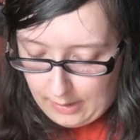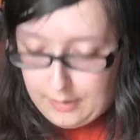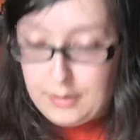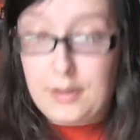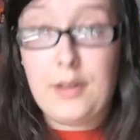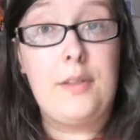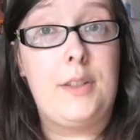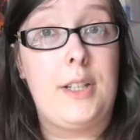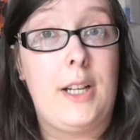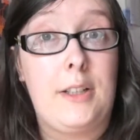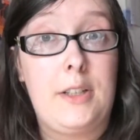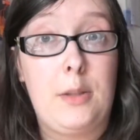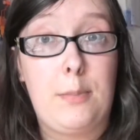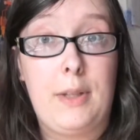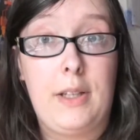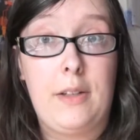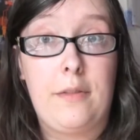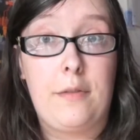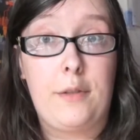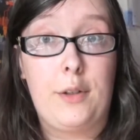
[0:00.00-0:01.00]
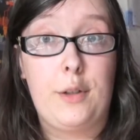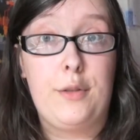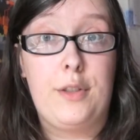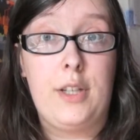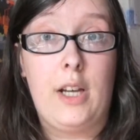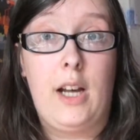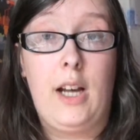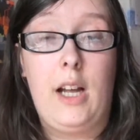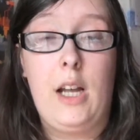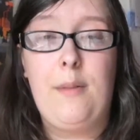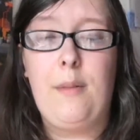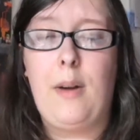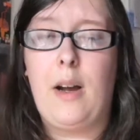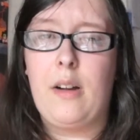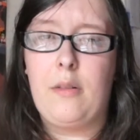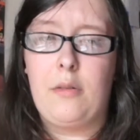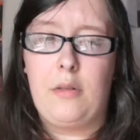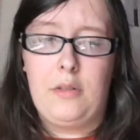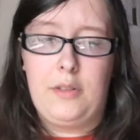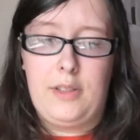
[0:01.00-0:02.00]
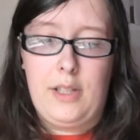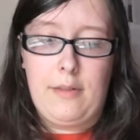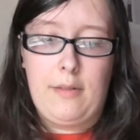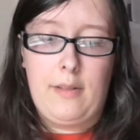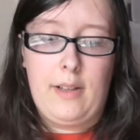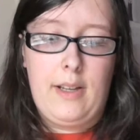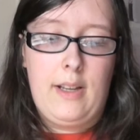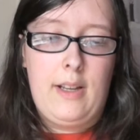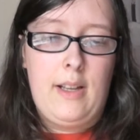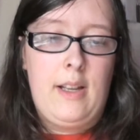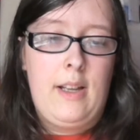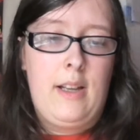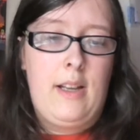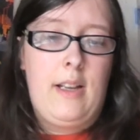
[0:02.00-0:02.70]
And no doubtably through time, I will definitely